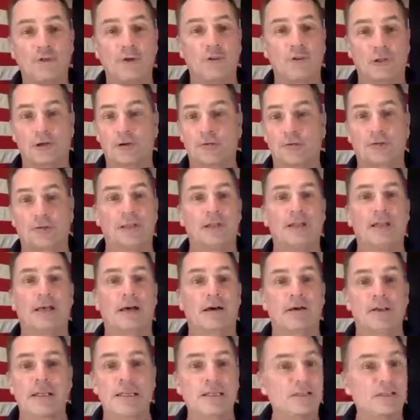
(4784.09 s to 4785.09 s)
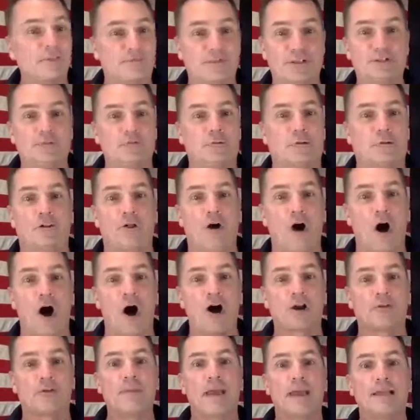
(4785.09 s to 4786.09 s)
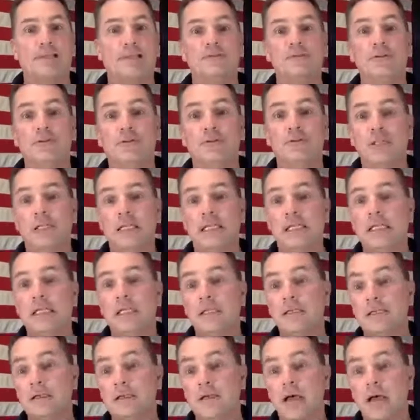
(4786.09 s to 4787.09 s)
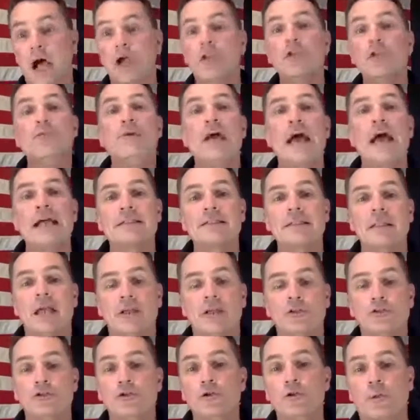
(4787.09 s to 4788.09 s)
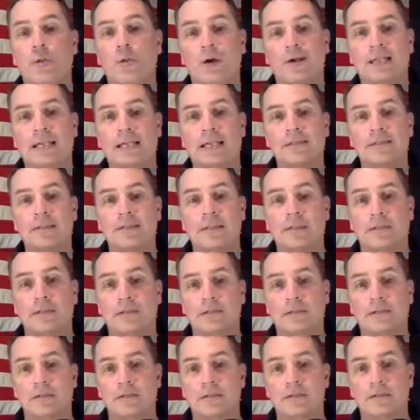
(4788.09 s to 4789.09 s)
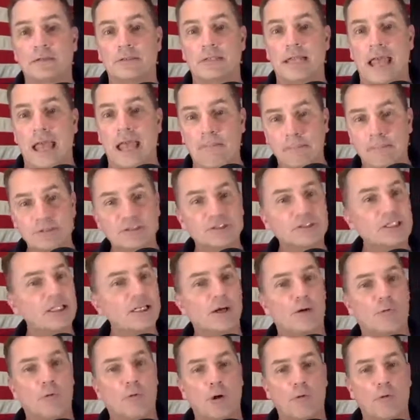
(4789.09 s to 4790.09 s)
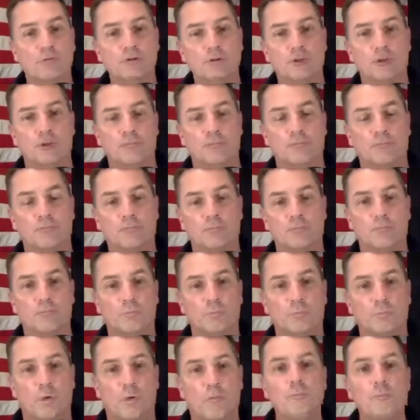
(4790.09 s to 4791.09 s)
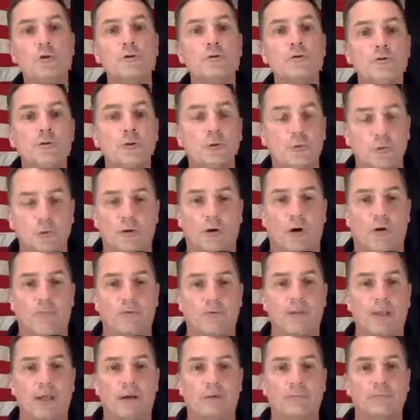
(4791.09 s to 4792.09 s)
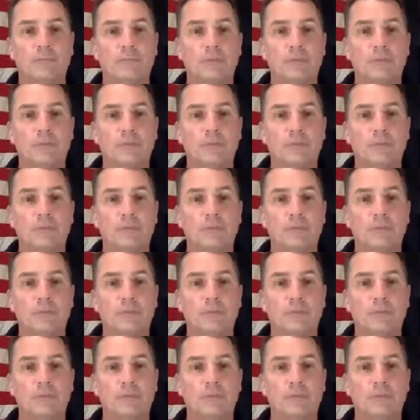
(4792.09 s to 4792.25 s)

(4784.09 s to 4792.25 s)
You're literally an individual augment to the. Are you at? Uh, do you work at the the embassy, or what was your what were you right. doing over there?